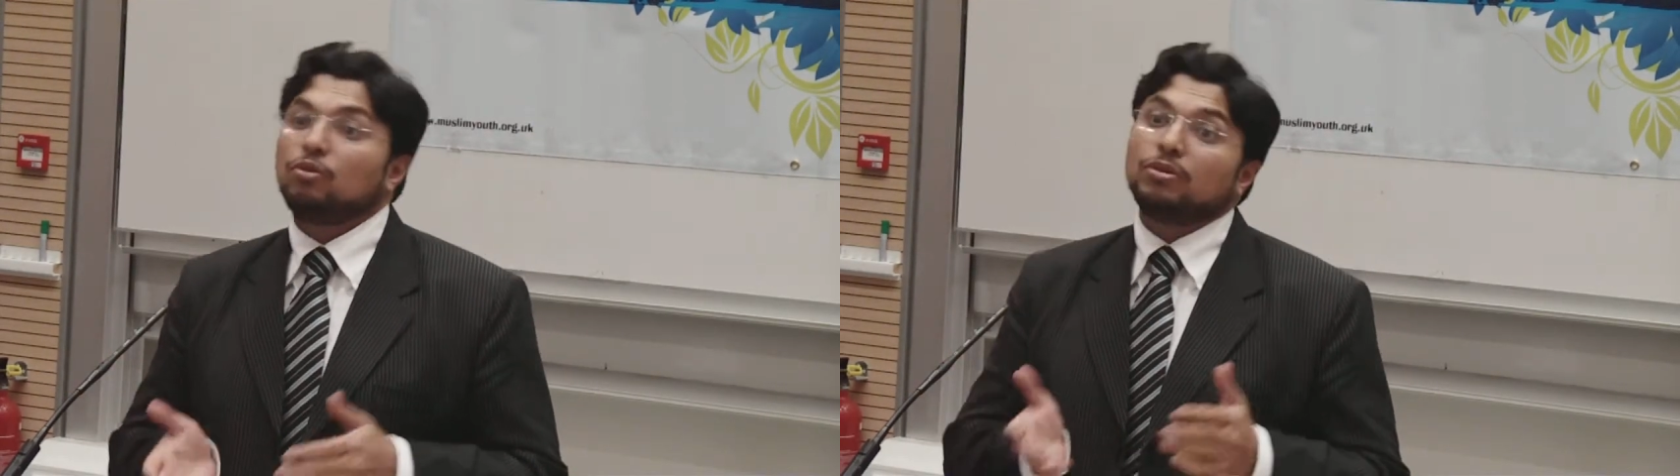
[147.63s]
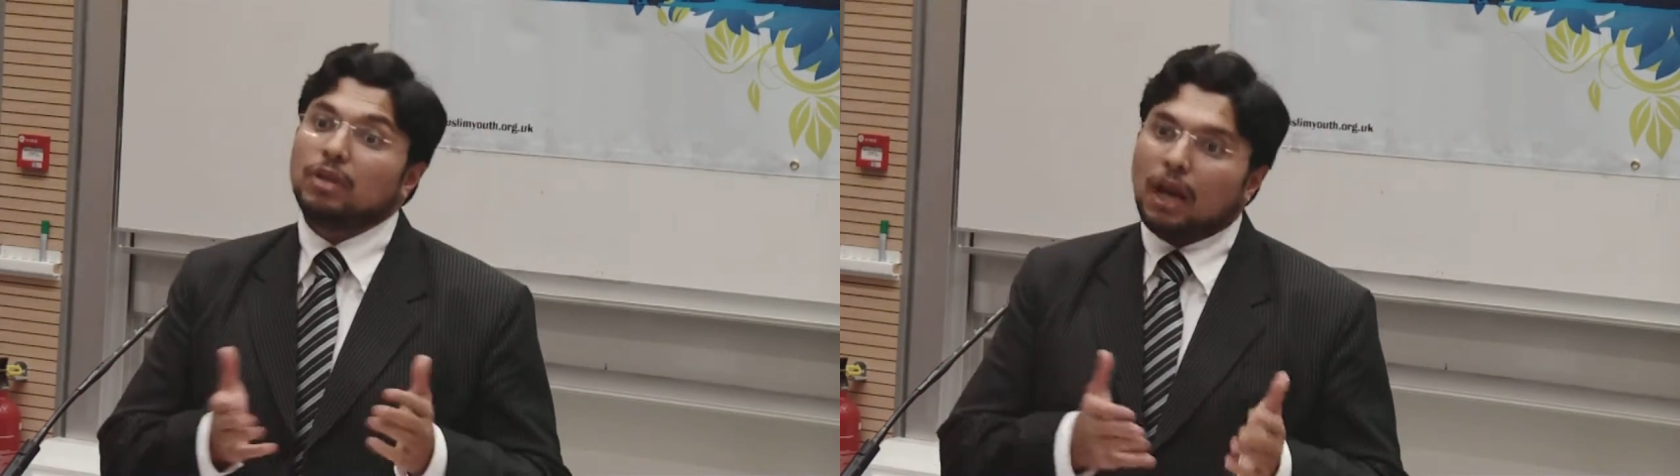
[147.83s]

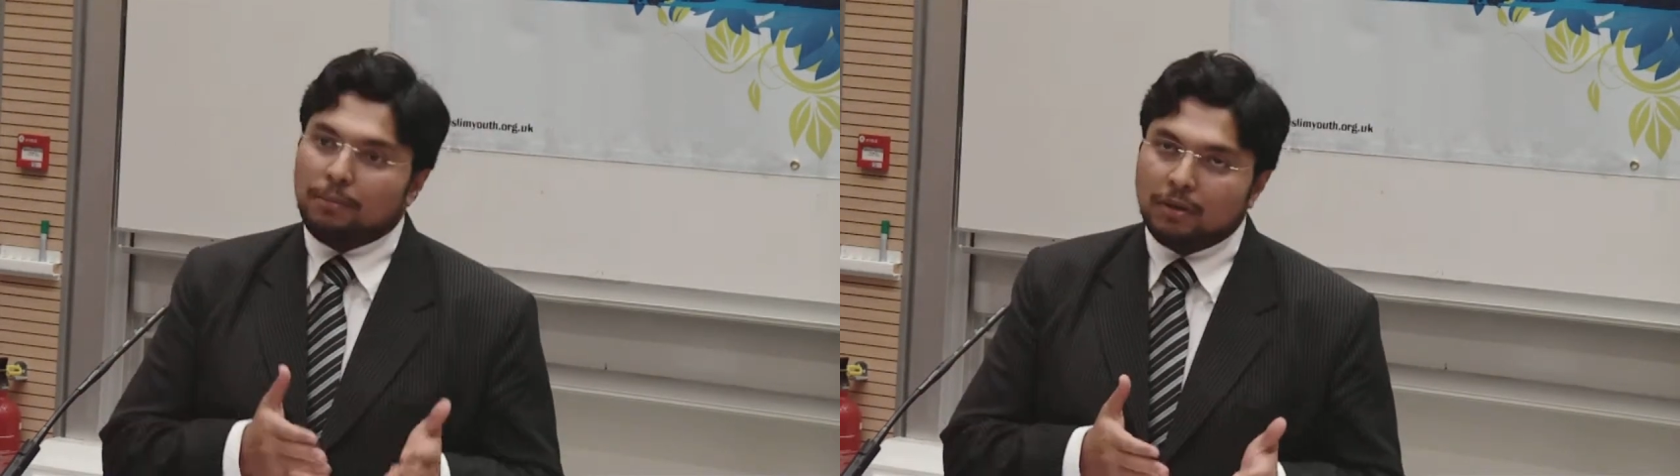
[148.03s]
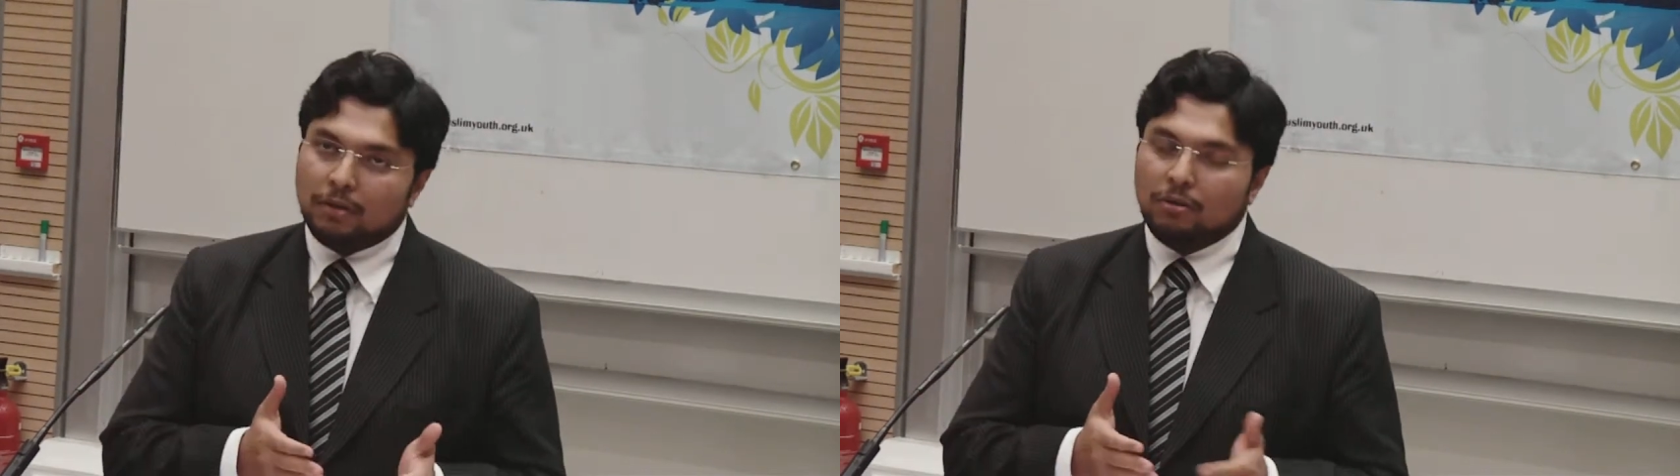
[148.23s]
or
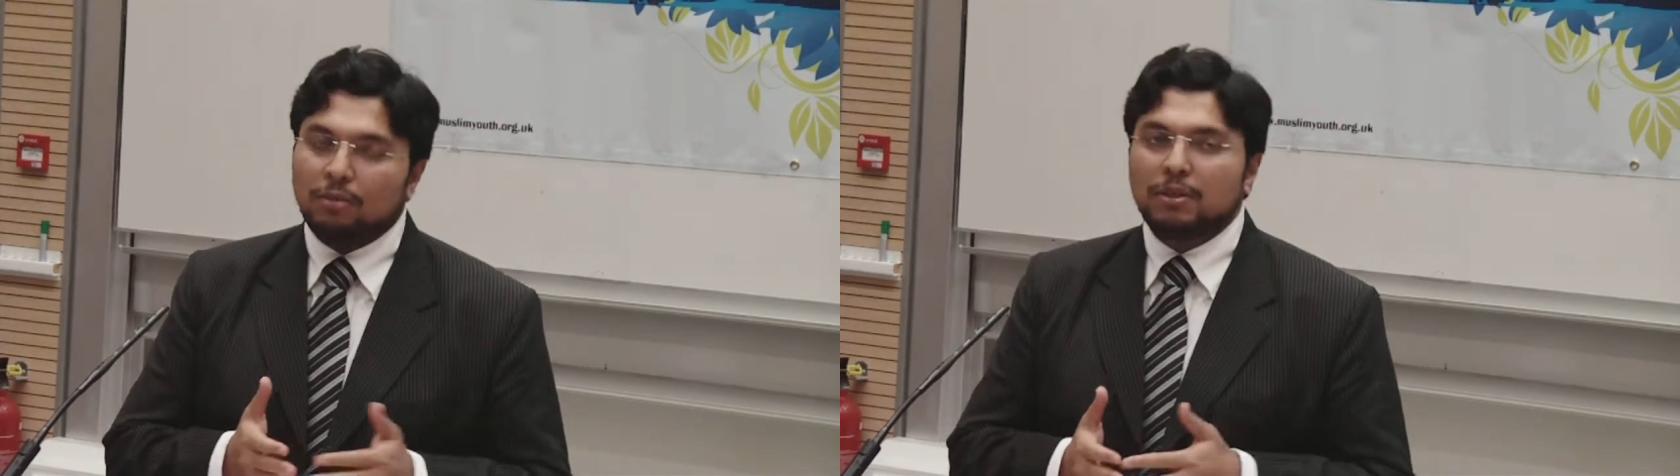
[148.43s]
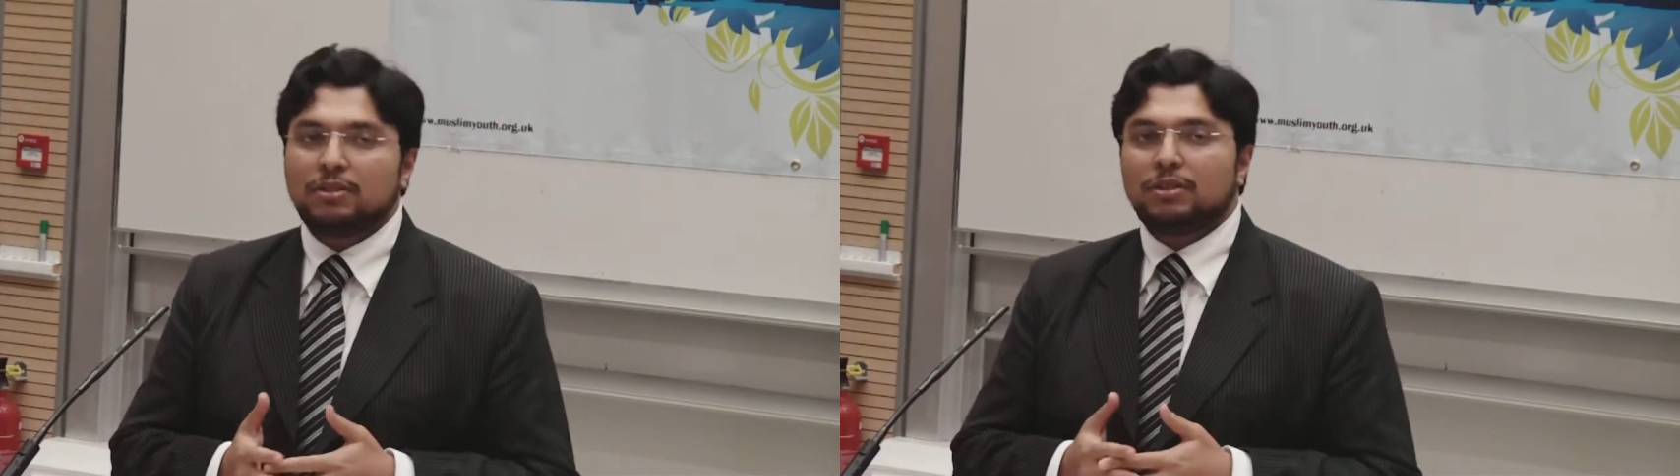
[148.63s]
Islamic
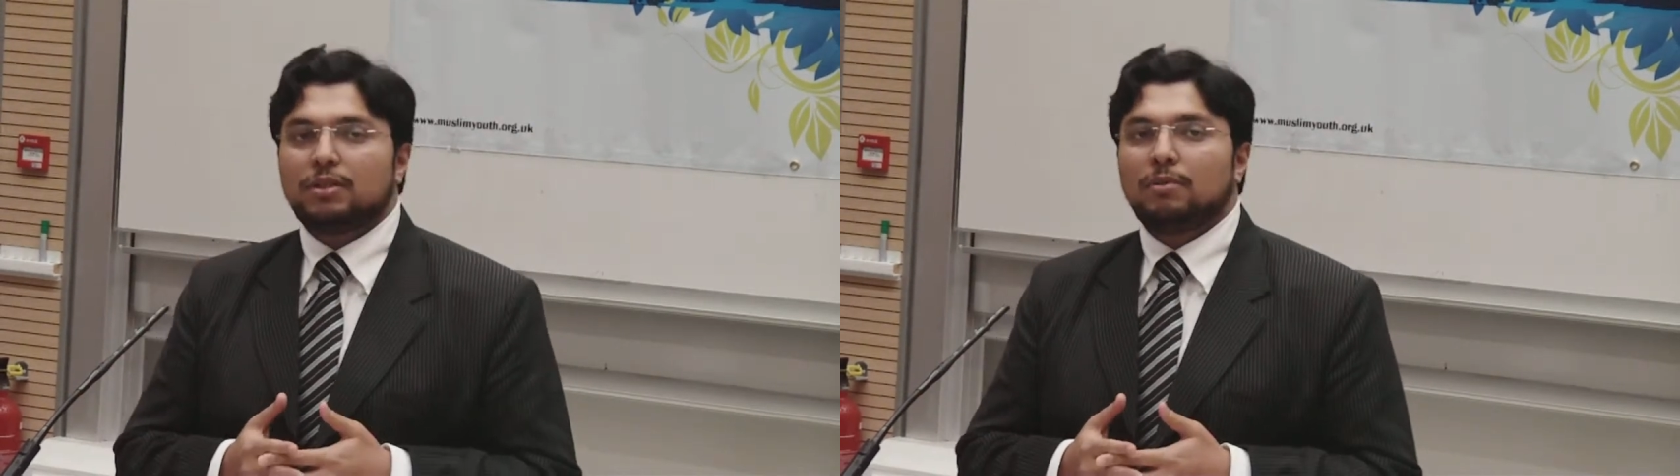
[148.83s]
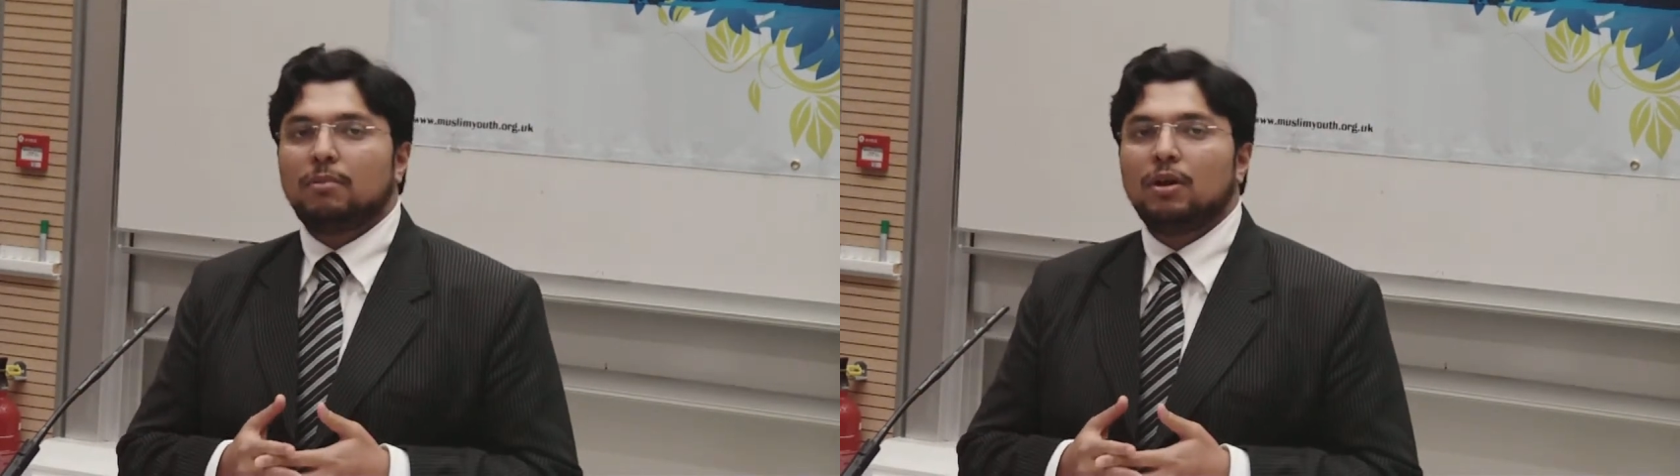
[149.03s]
economic
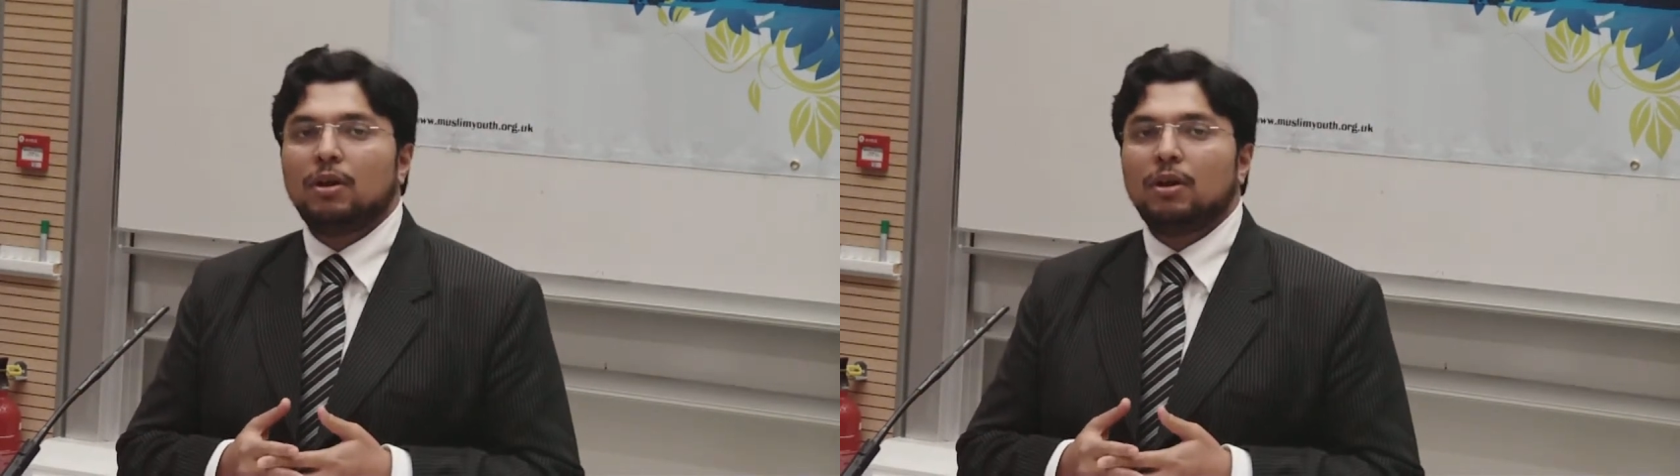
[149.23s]
system,